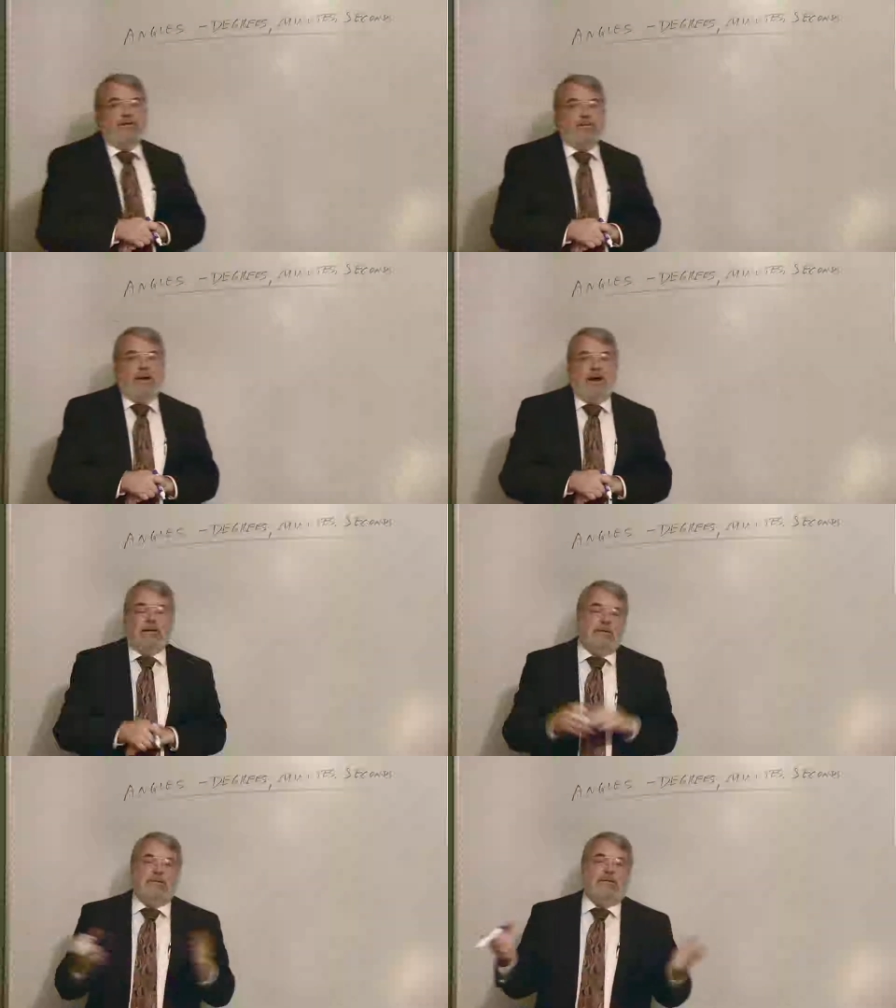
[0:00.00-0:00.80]
goes
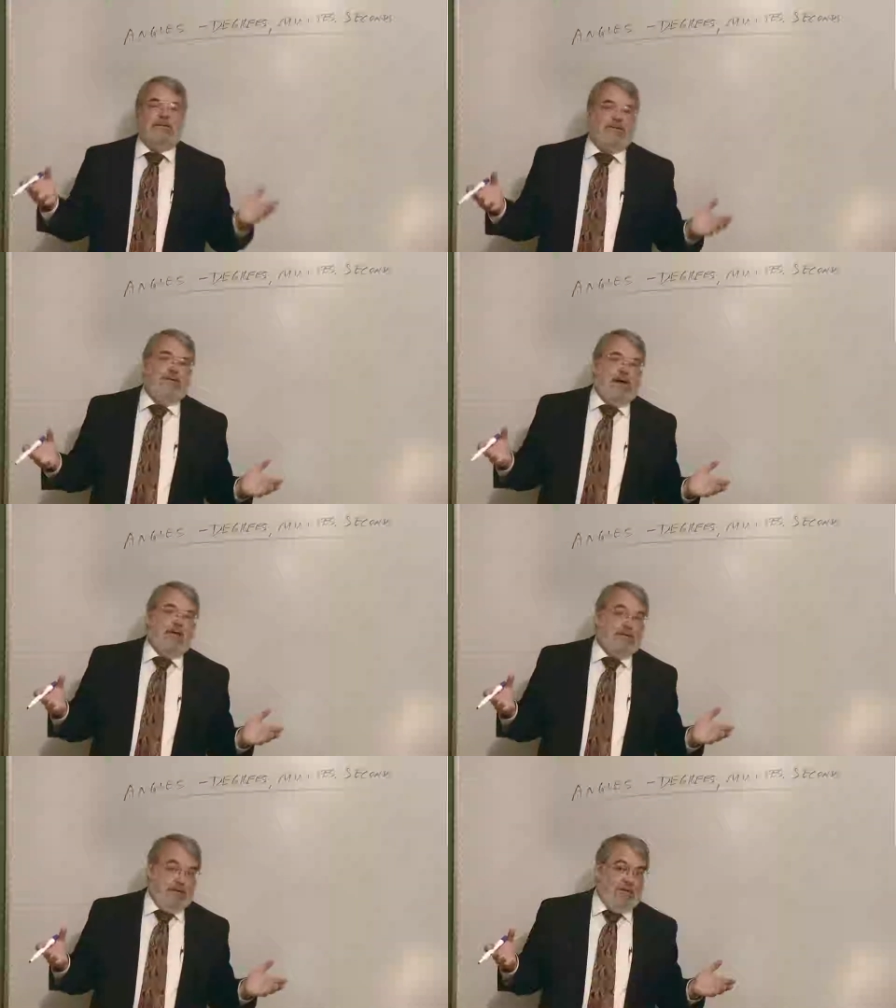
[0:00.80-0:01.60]
back a little over
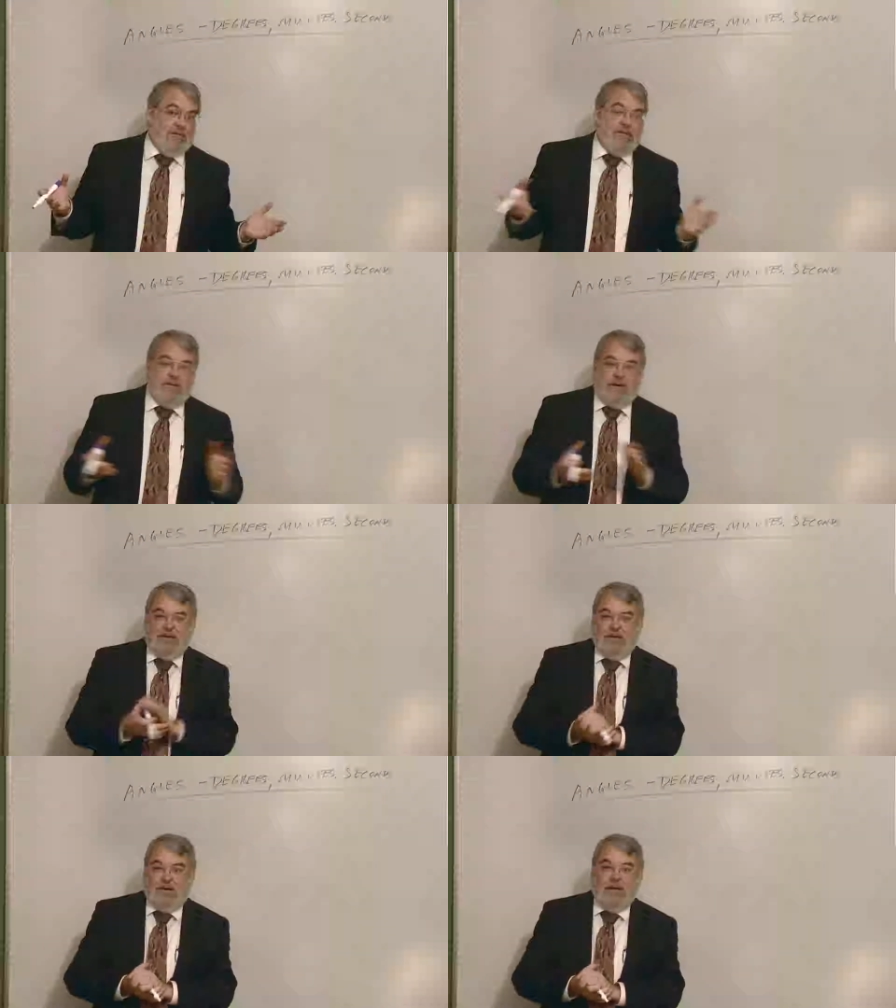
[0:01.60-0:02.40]
2,000 years, you
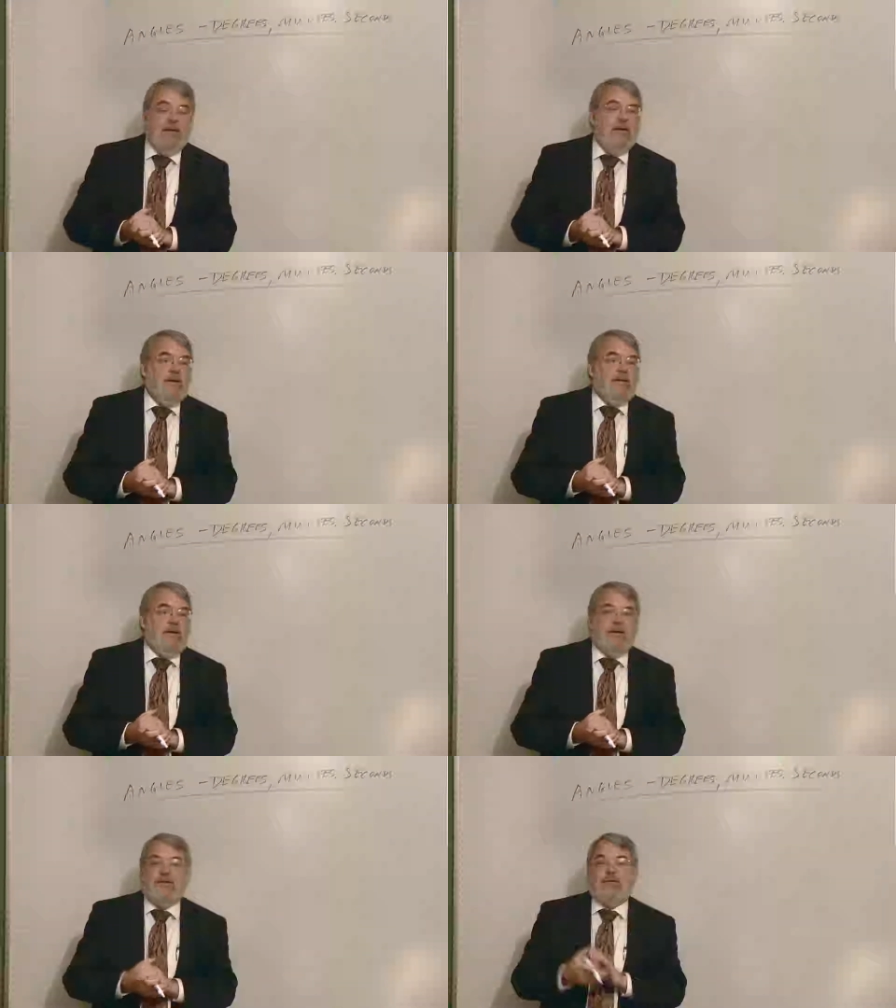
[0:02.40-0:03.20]
might say.
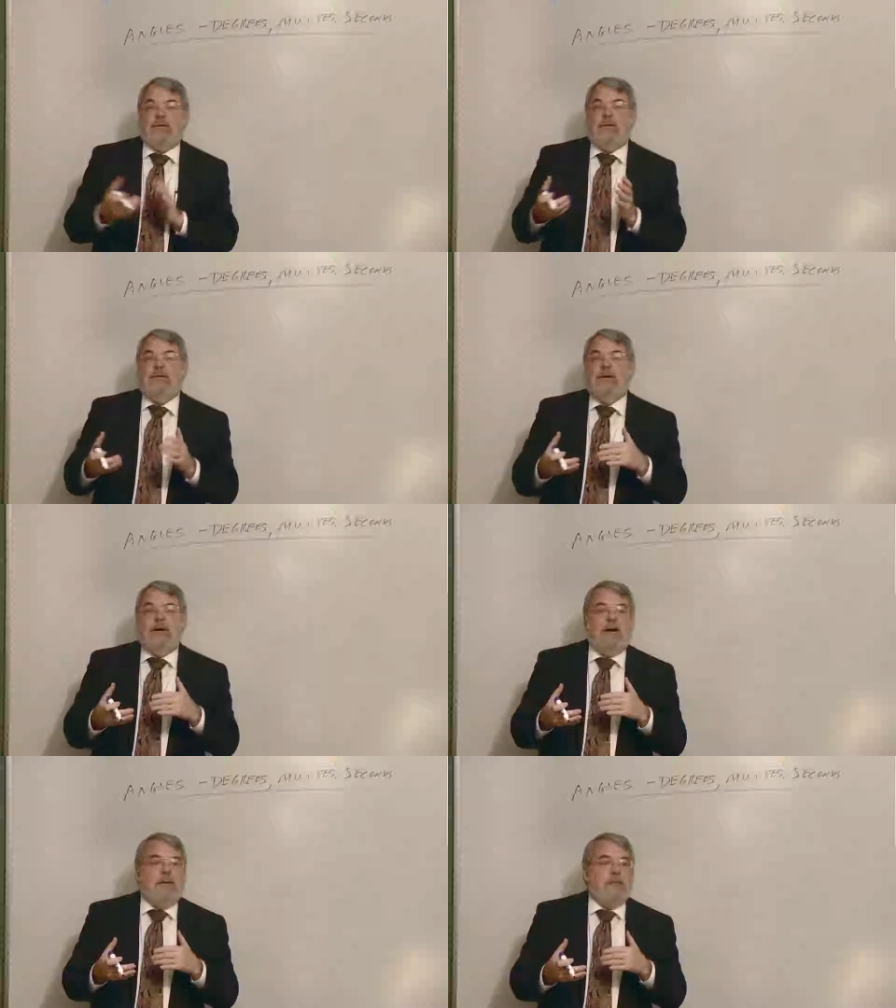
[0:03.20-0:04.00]
The initial
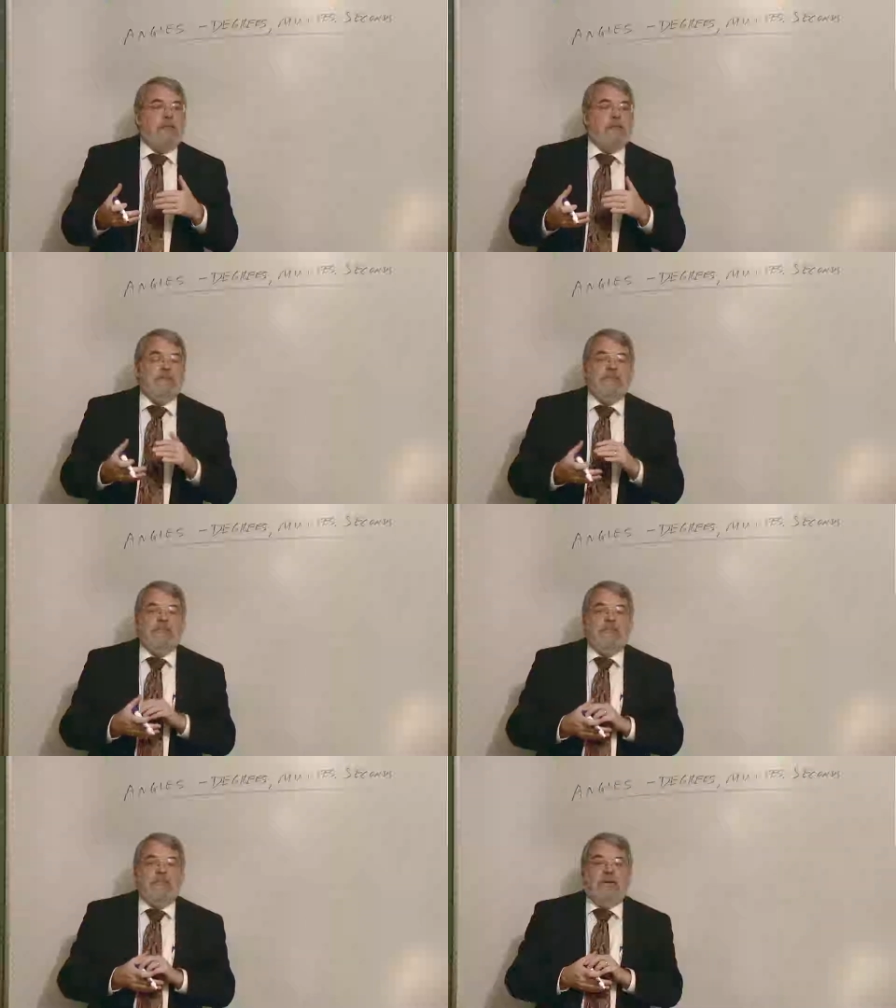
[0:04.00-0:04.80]

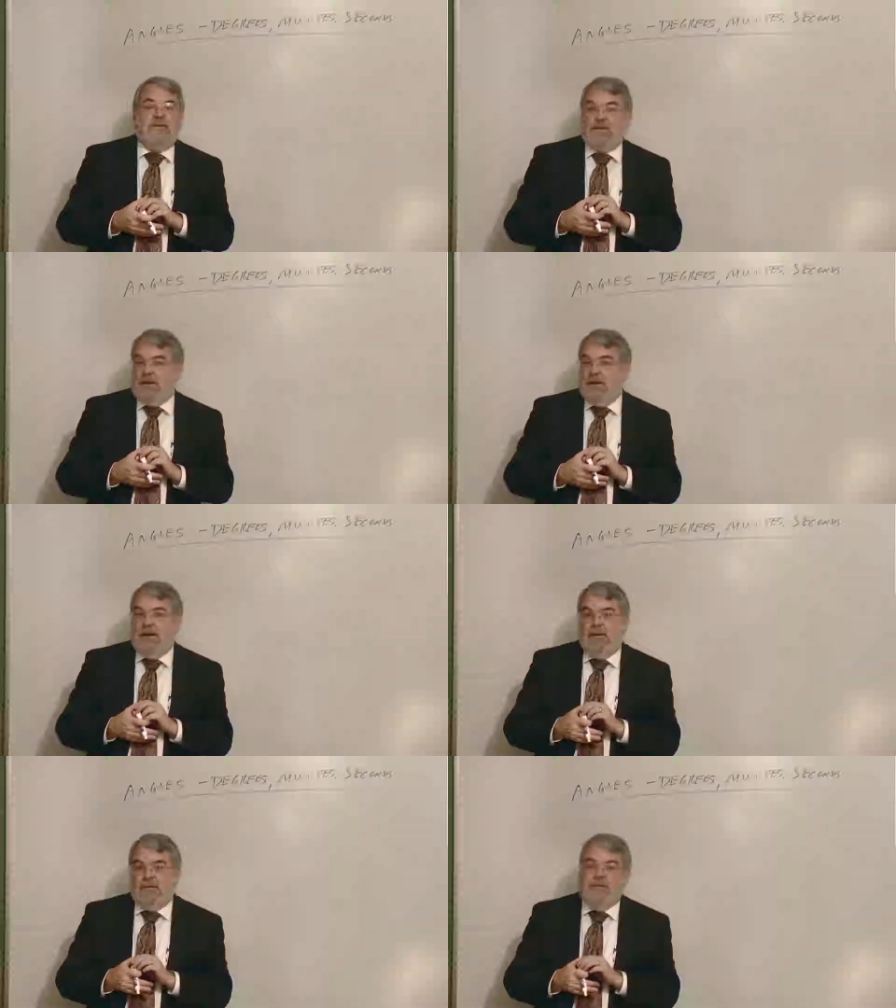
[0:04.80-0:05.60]
study
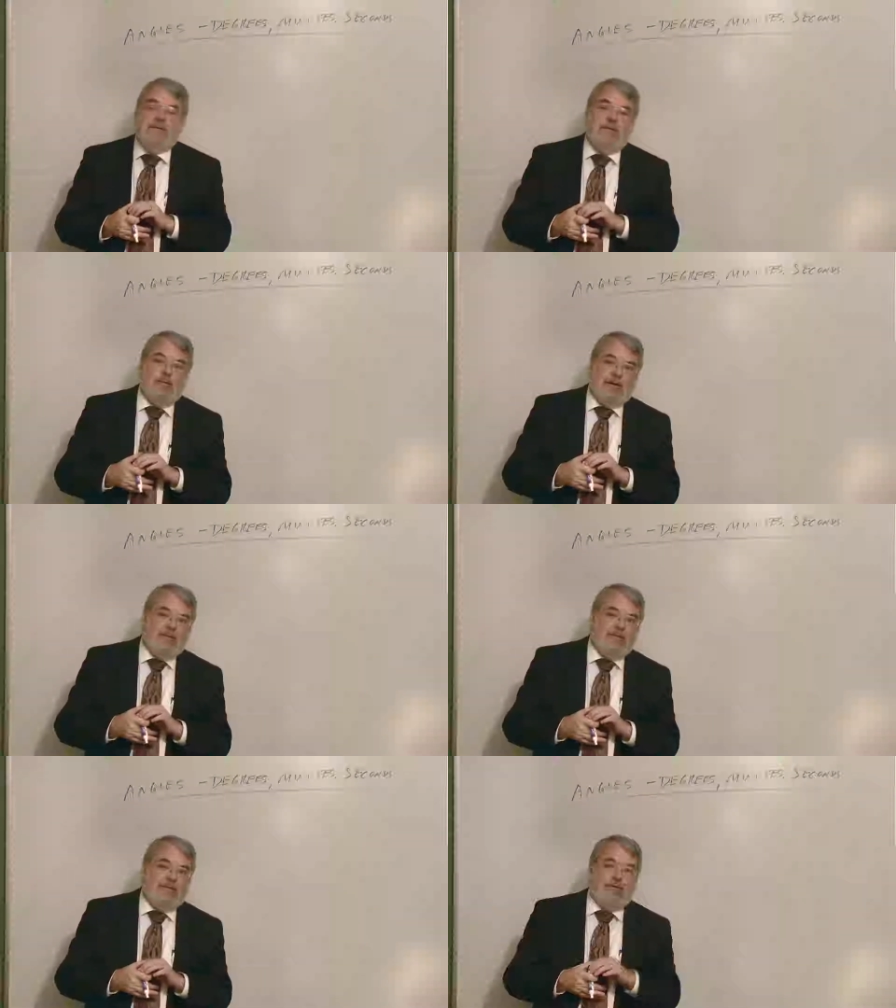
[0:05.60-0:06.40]
of the
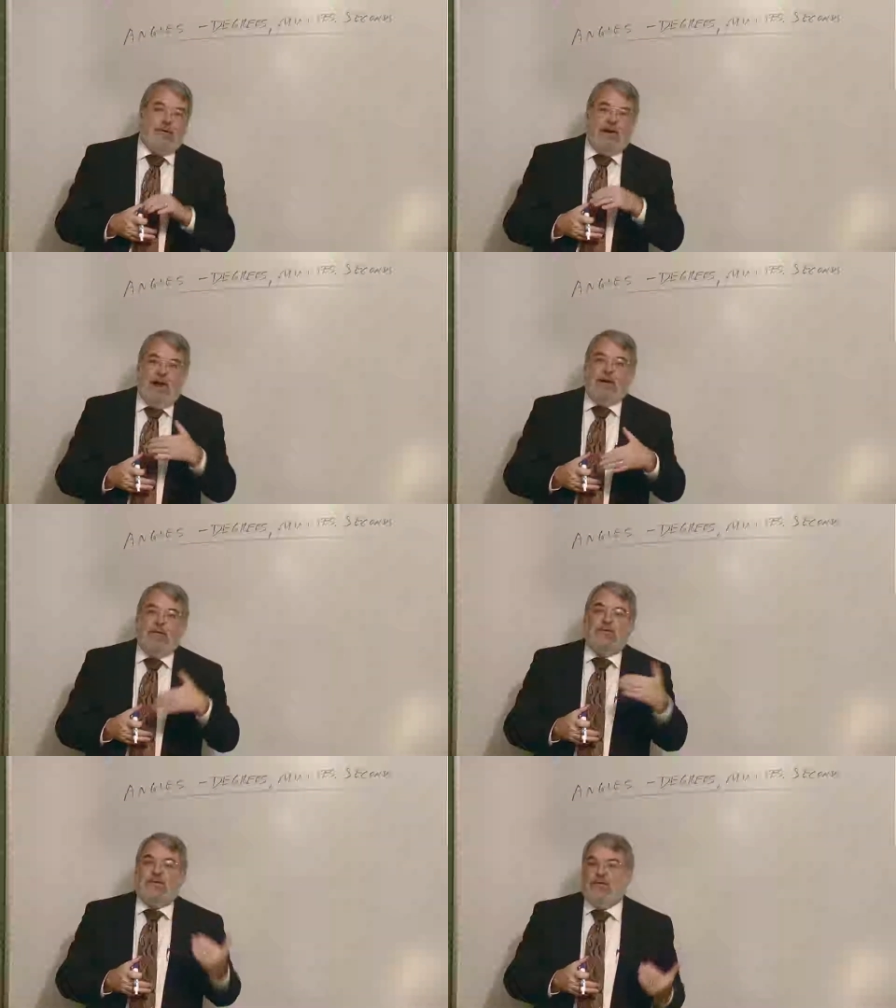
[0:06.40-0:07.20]
relation between
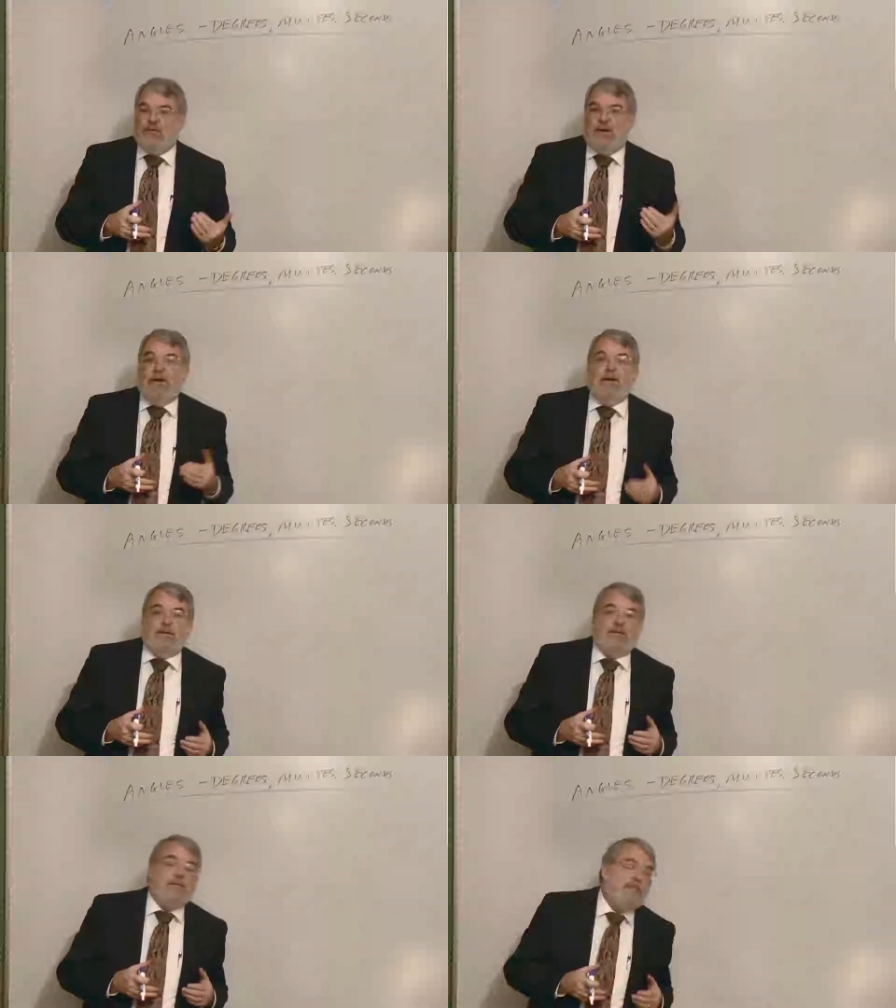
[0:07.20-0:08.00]
angles and
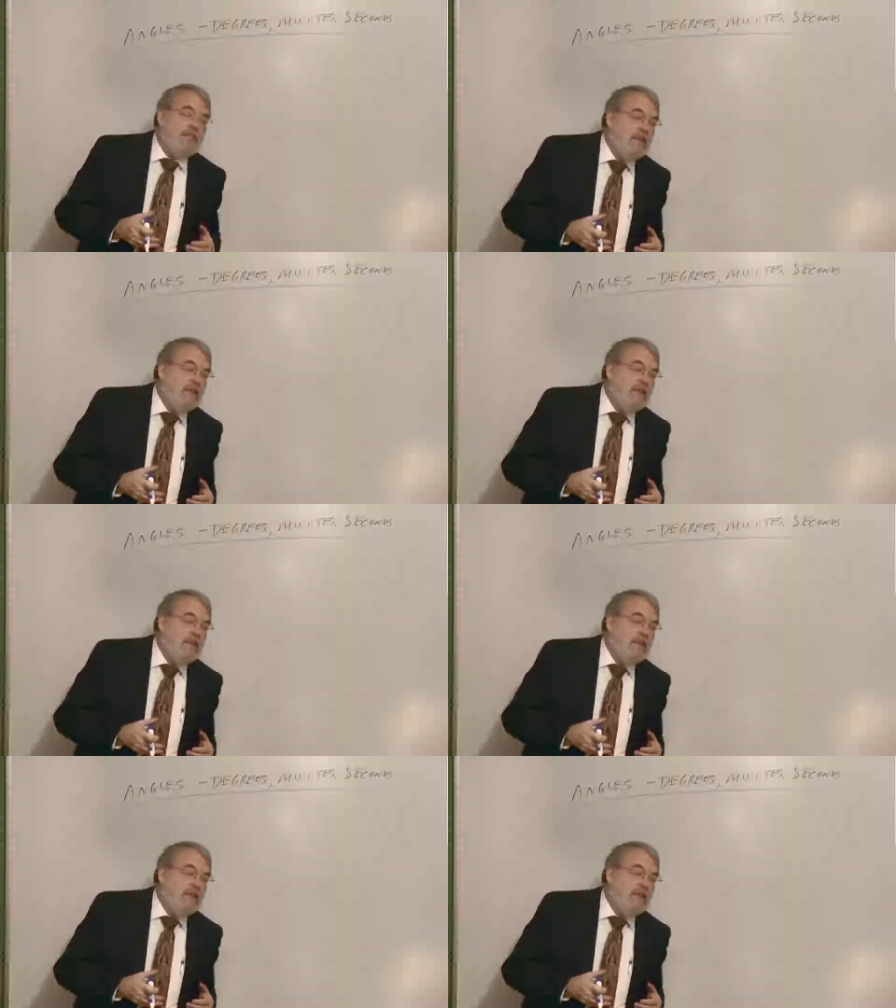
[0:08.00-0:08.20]
triangles.